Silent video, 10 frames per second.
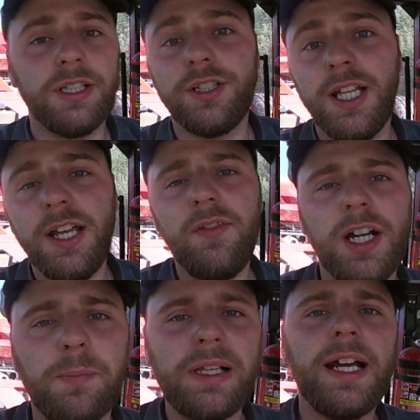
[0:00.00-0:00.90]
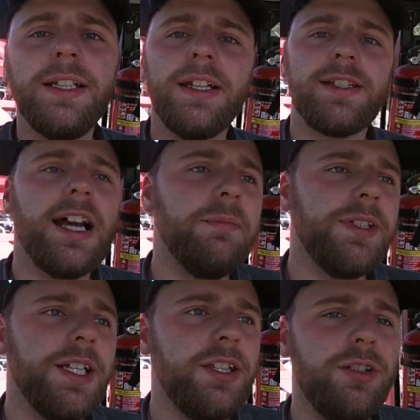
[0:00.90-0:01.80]
But today we are planting
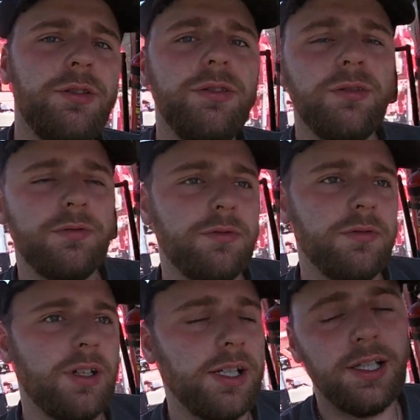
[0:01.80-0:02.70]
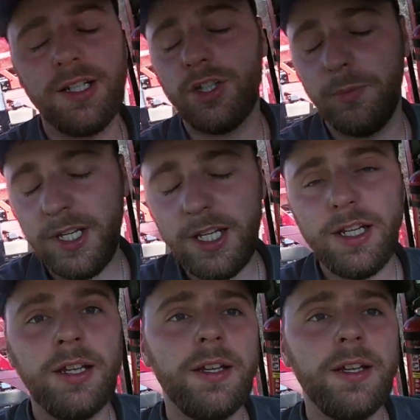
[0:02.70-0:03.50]
something new, at least to me.